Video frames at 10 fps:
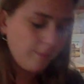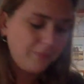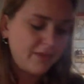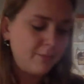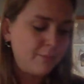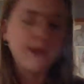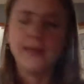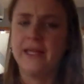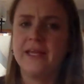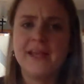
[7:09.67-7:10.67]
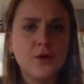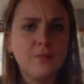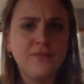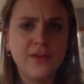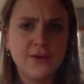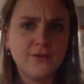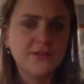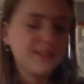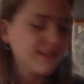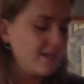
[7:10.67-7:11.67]
comparing cube
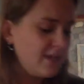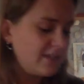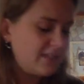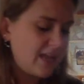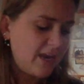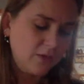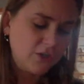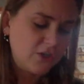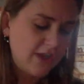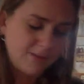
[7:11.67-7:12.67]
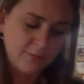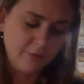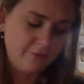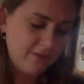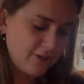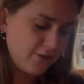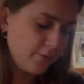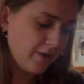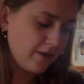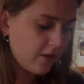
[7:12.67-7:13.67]
views, saying what shapes would fit into
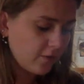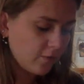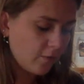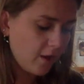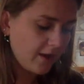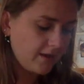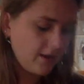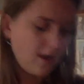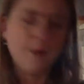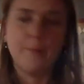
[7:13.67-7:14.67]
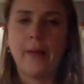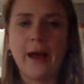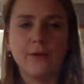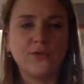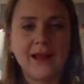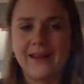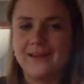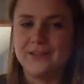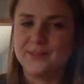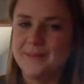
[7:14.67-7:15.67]
another one, how
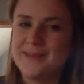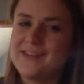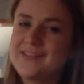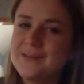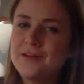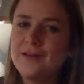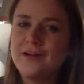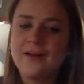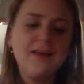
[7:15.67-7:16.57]
triangles might be similar.